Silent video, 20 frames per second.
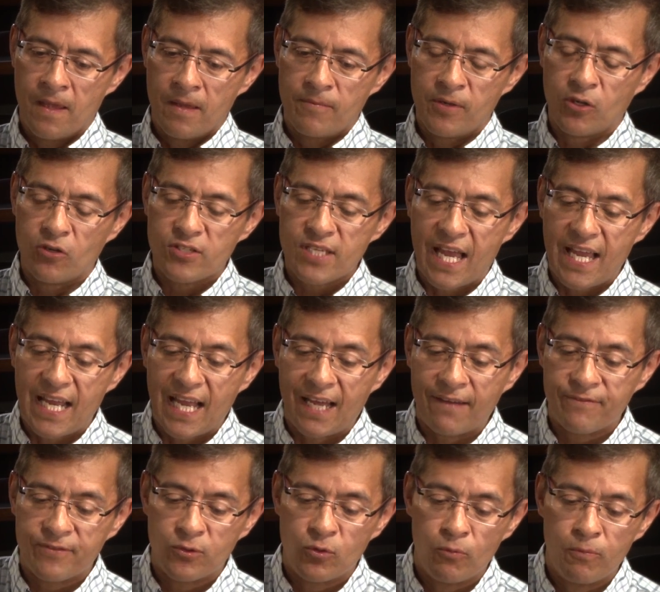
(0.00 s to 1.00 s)
Because I
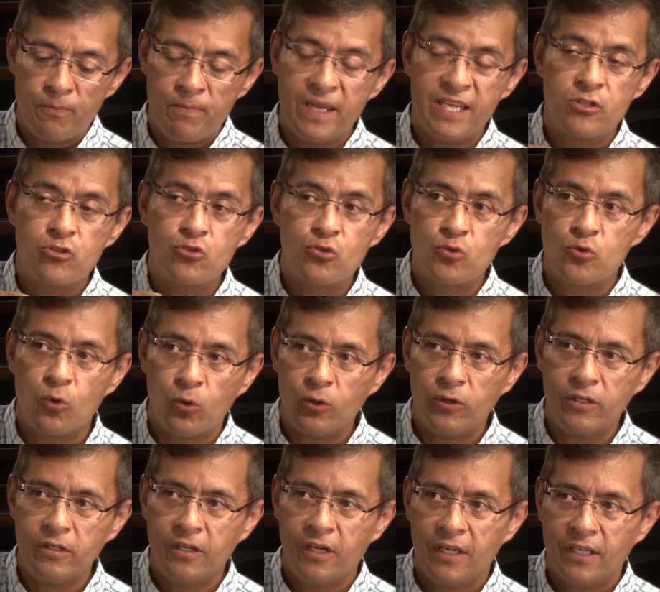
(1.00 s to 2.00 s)
have to be
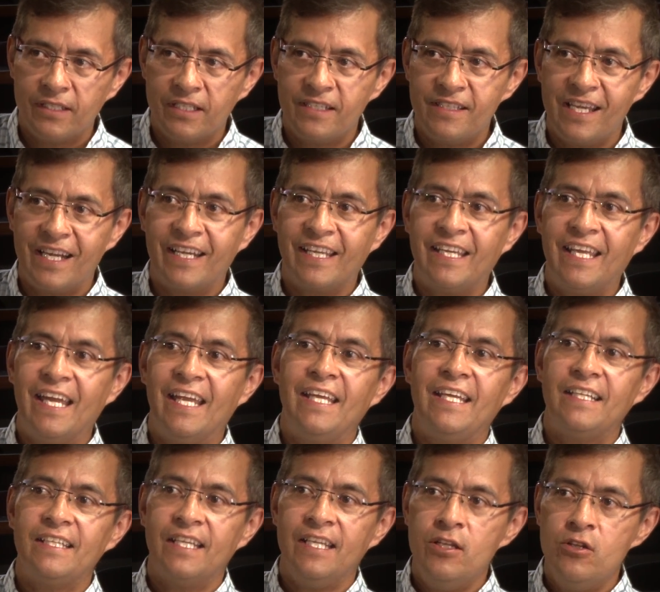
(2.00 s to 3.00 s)
sure that they're
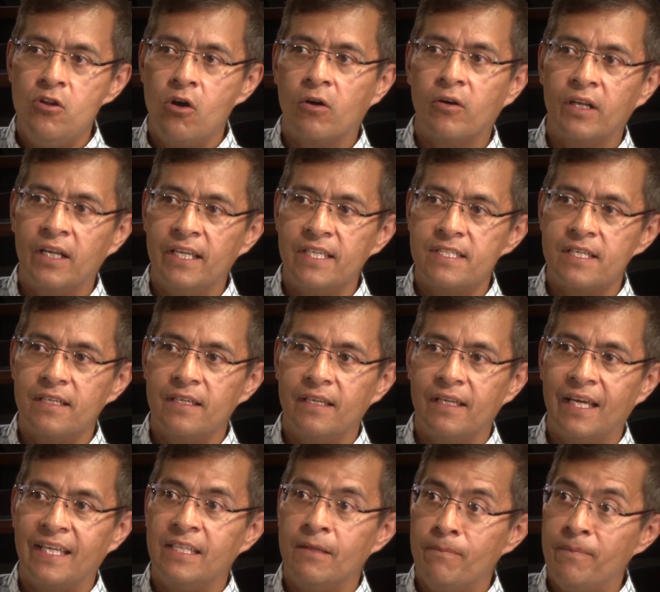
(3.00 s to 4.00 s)
getting the knowledge
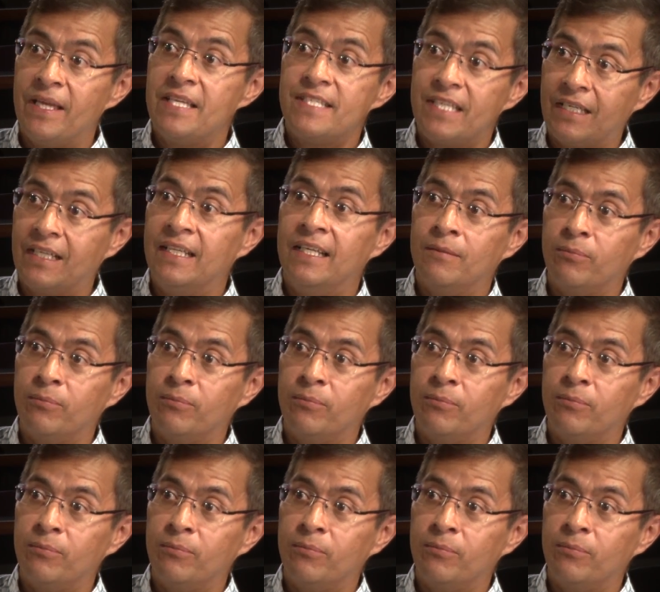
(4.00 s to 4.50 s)
at the basic